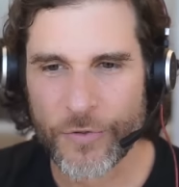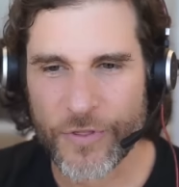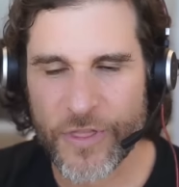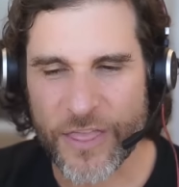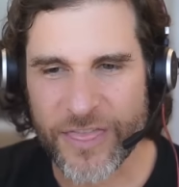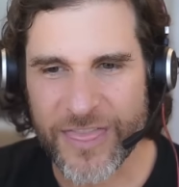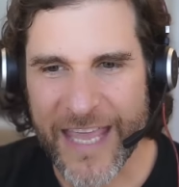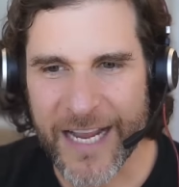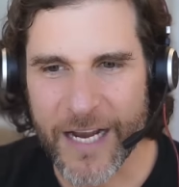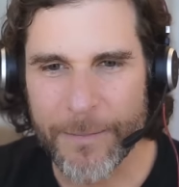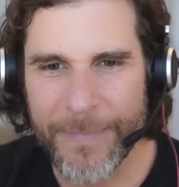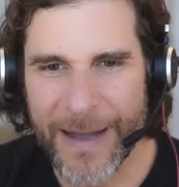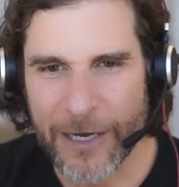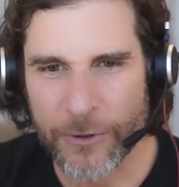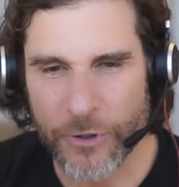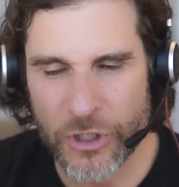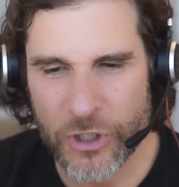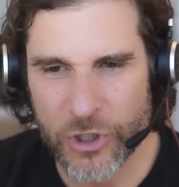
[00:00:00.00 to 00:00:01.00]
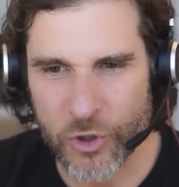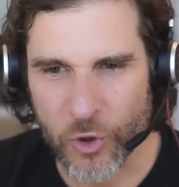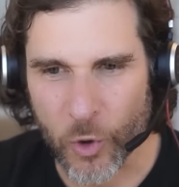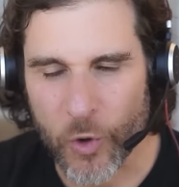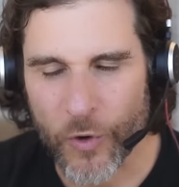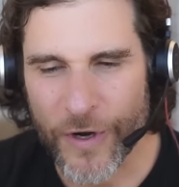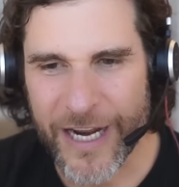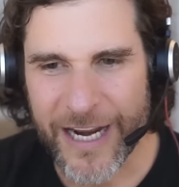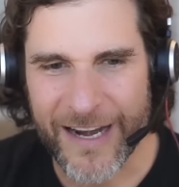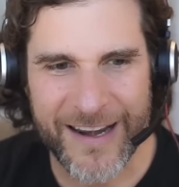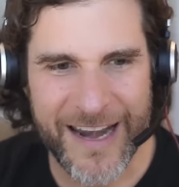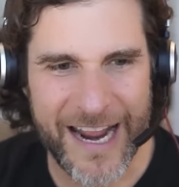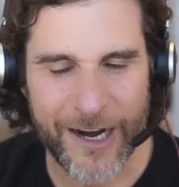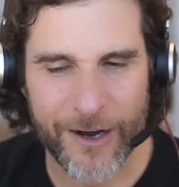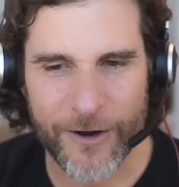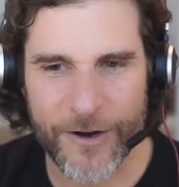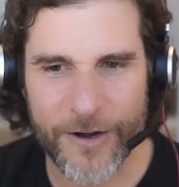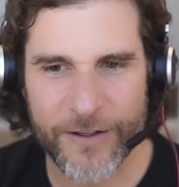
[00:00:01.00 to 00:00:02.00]
the thing about story and
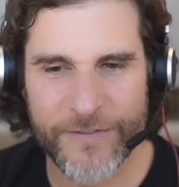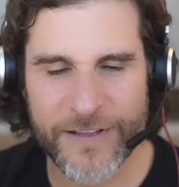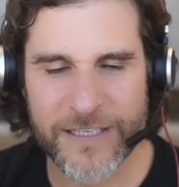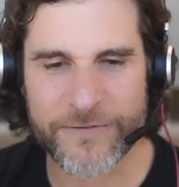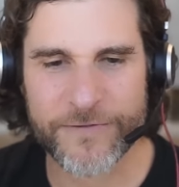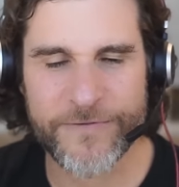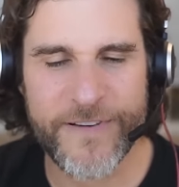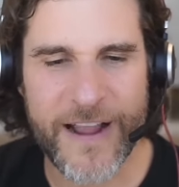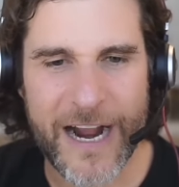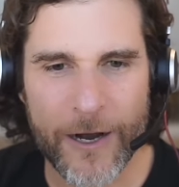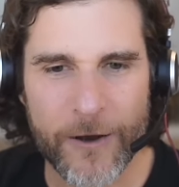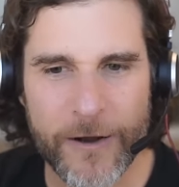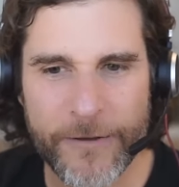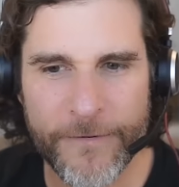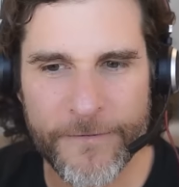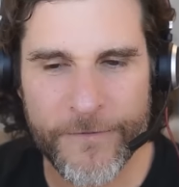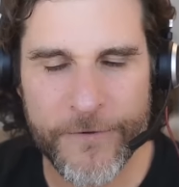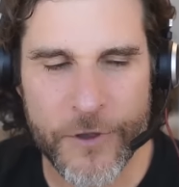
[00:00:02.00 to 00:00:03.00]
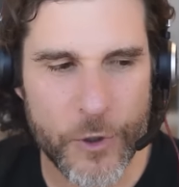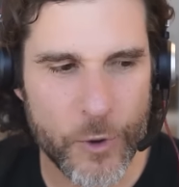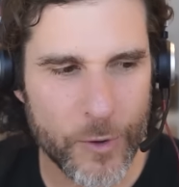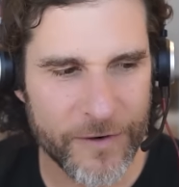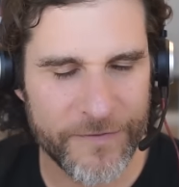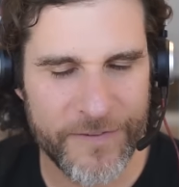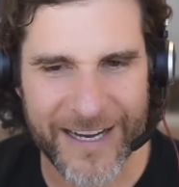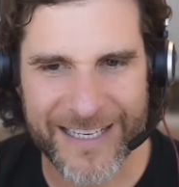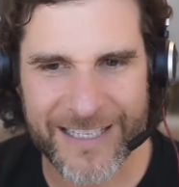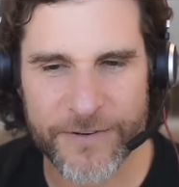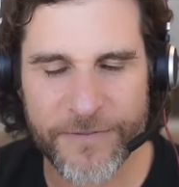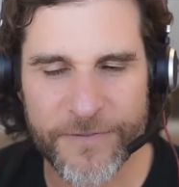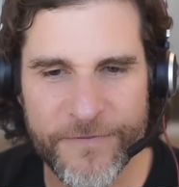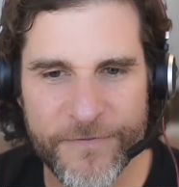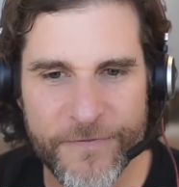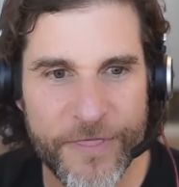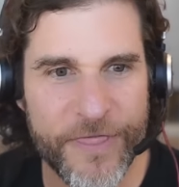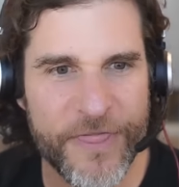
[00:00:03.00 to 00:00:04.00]
narrative is very few of us
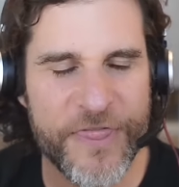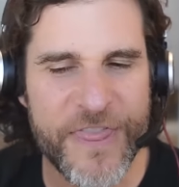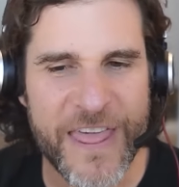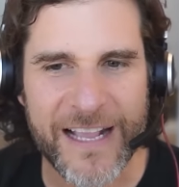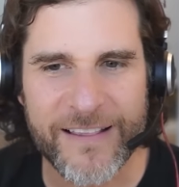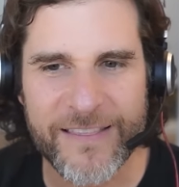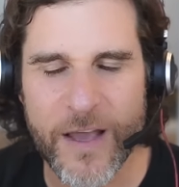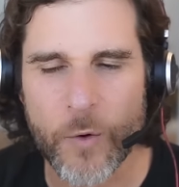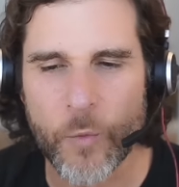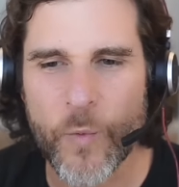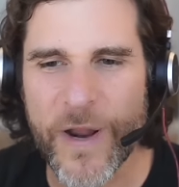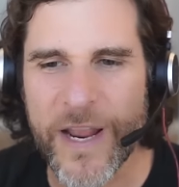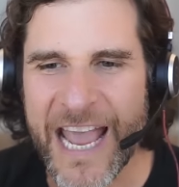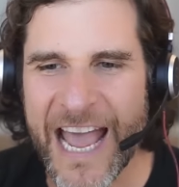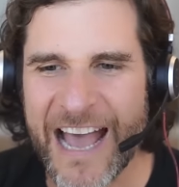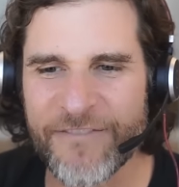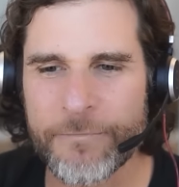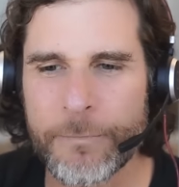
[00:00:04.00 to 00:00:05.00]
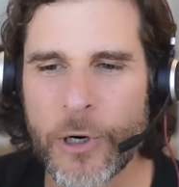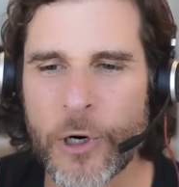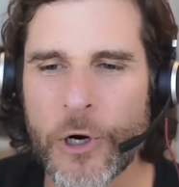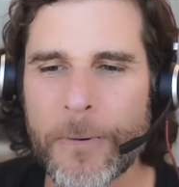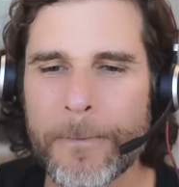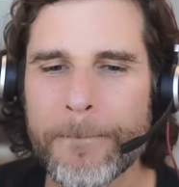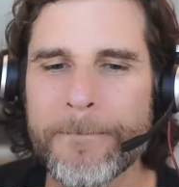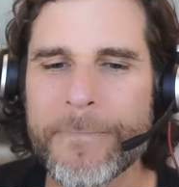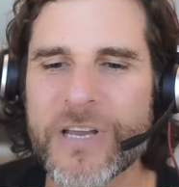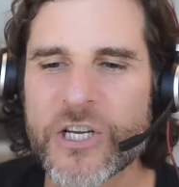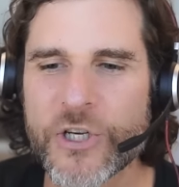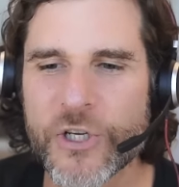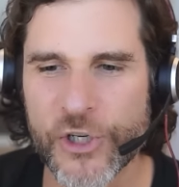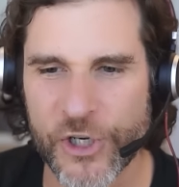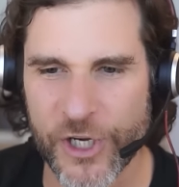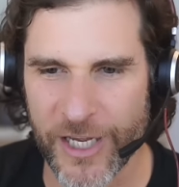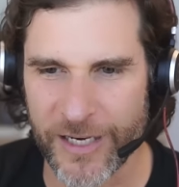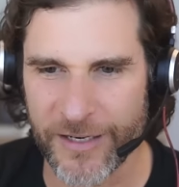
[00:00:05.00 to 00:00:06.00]
think that we have
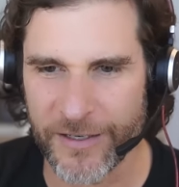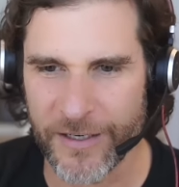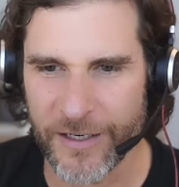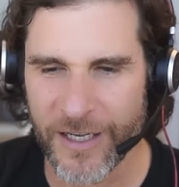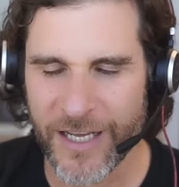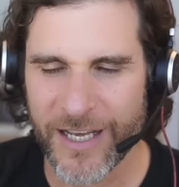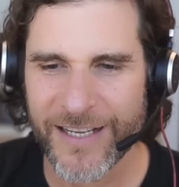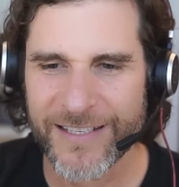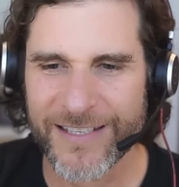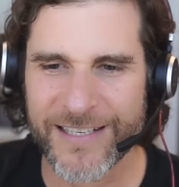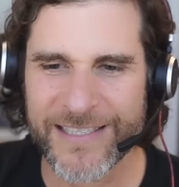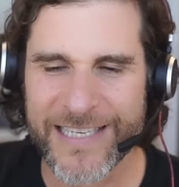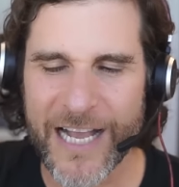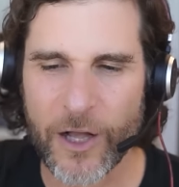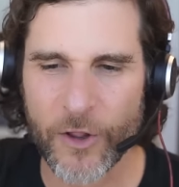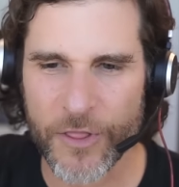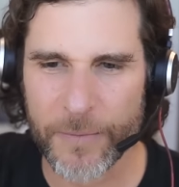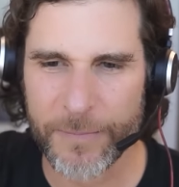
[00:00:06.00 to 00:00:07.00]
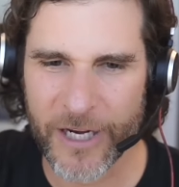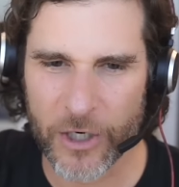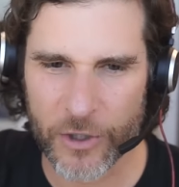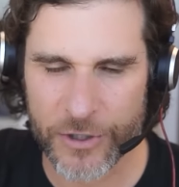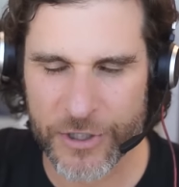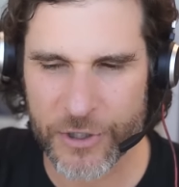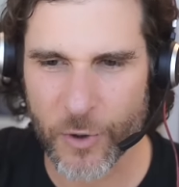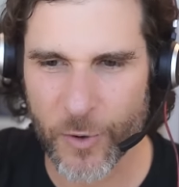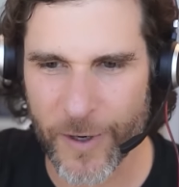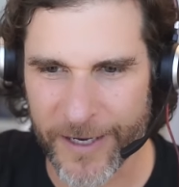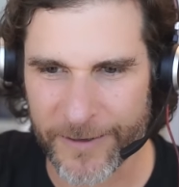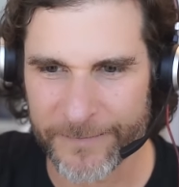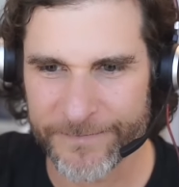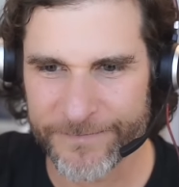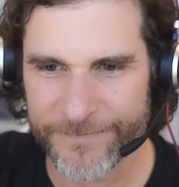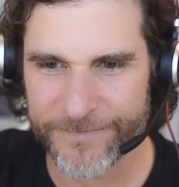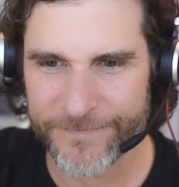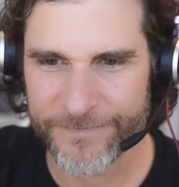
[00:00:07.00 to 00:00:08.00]
permission to tell the bigger story.
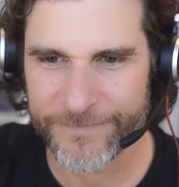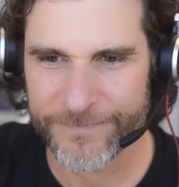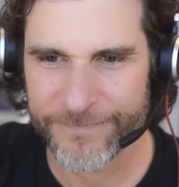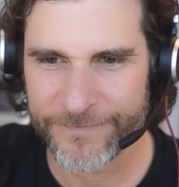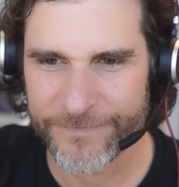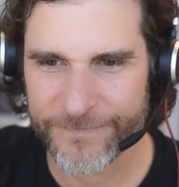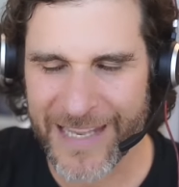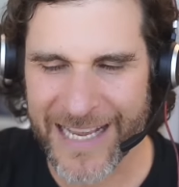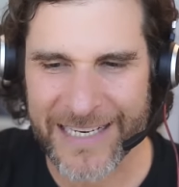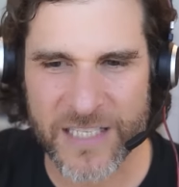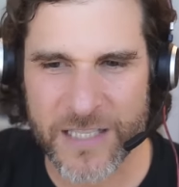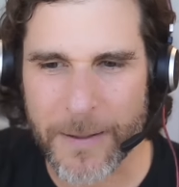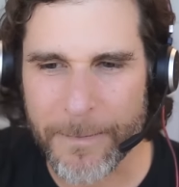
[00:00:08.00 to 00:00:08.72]
That's the